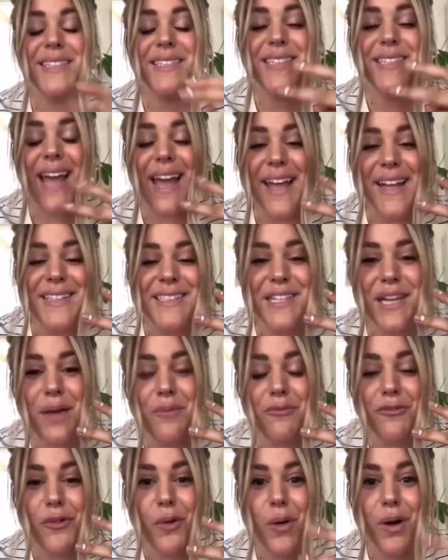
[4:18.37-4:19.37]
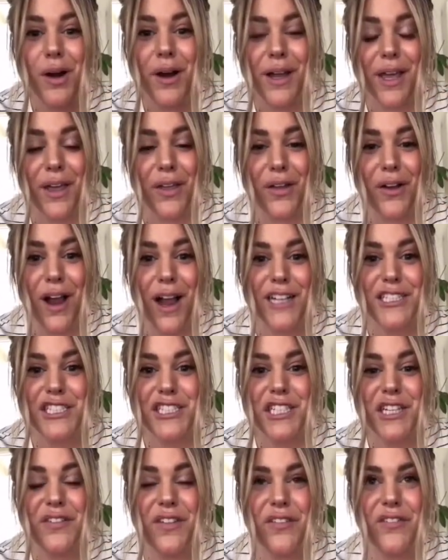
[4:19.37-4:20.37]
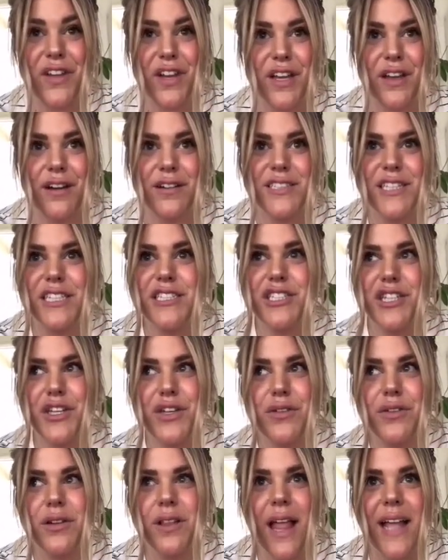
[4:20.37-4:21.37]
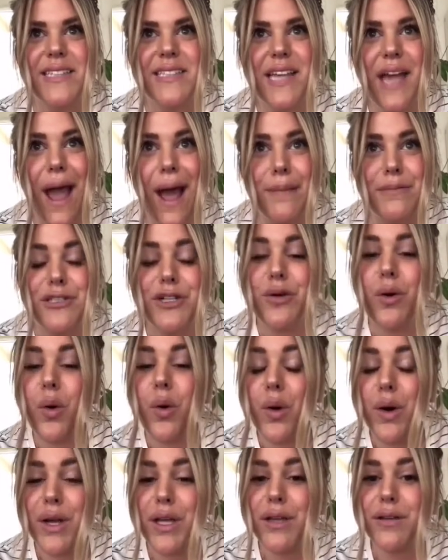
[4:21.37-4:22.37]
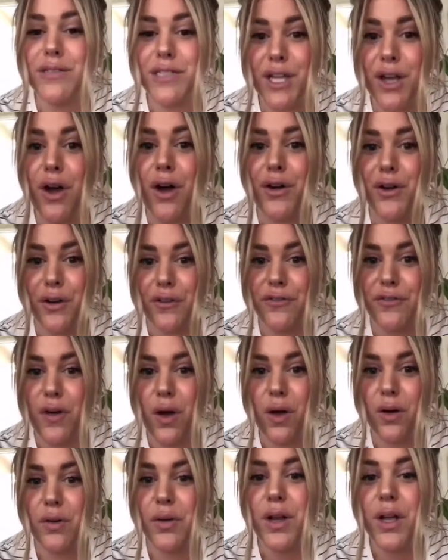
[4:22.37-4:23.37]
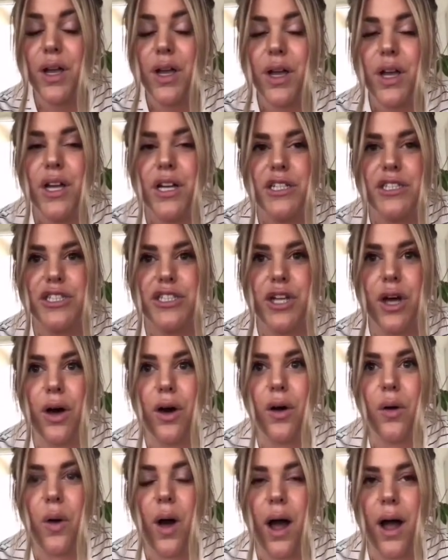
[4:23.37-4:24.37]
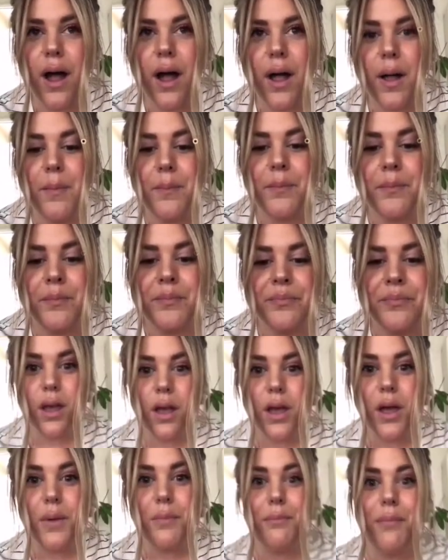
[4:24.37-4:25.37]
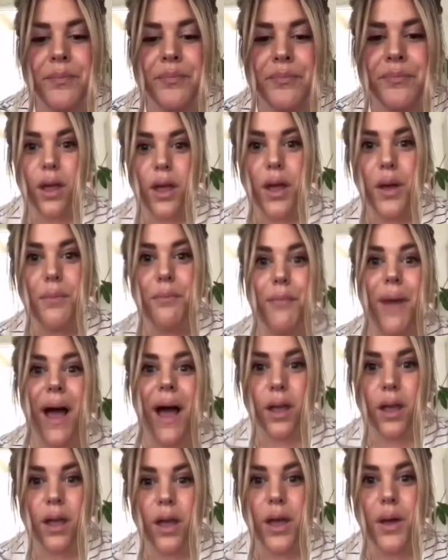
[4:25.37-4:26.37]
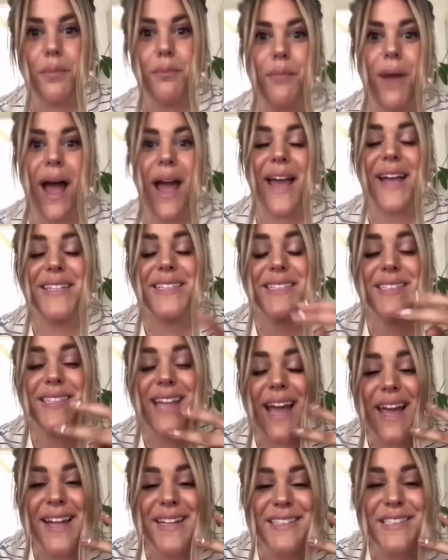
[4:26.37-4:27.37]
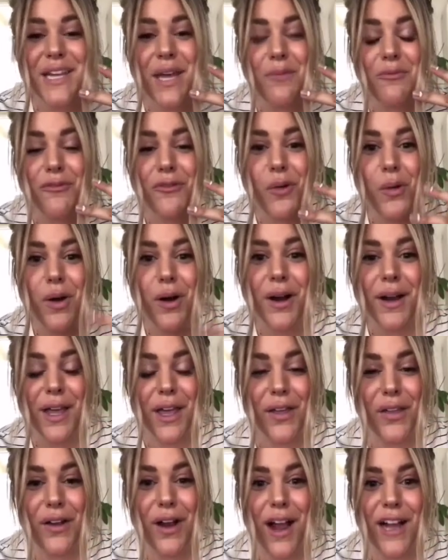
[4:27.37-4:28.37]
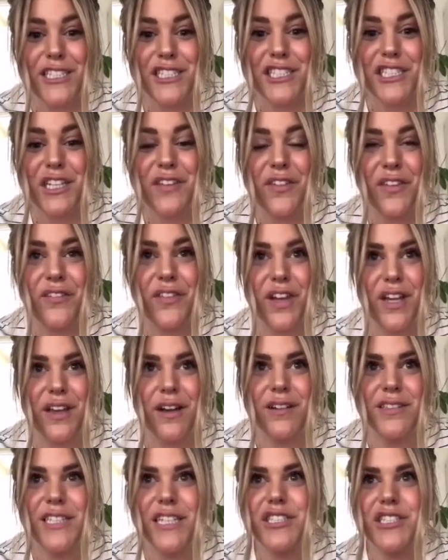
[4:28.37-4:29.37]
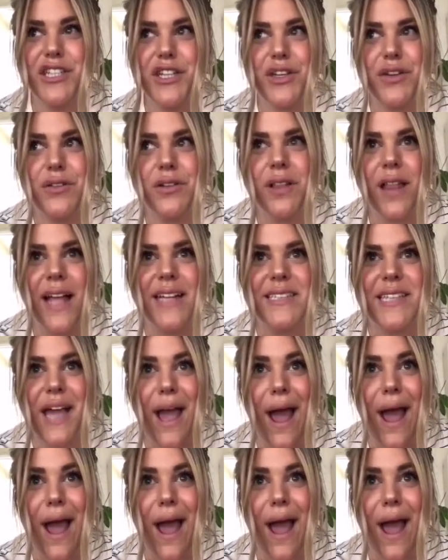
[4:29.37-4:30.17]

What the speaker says: that you created in stories in Unfold, and then you can add handwriting. So that's why I like to do my little sign off, and I'll be XO Alex to kind of sign off, and you can add a mix of